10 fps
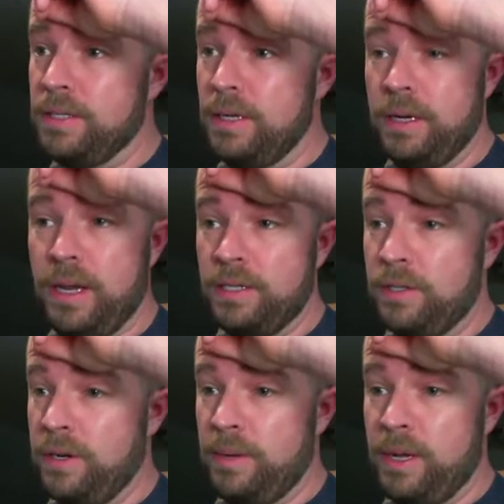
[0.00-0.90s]
next turn
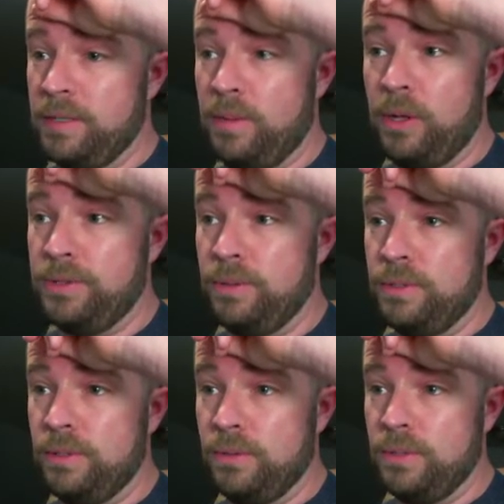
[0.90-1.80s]
he makes them all
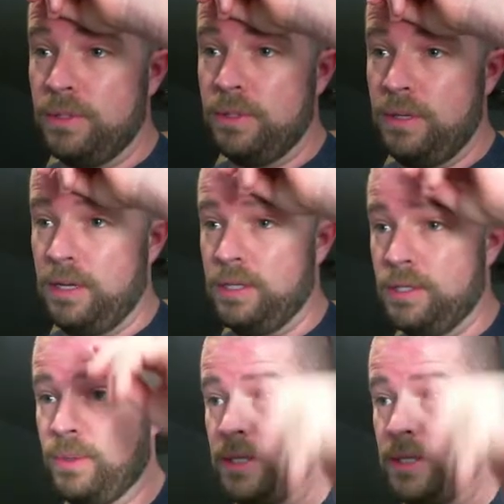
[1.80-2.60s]
2/2s and swings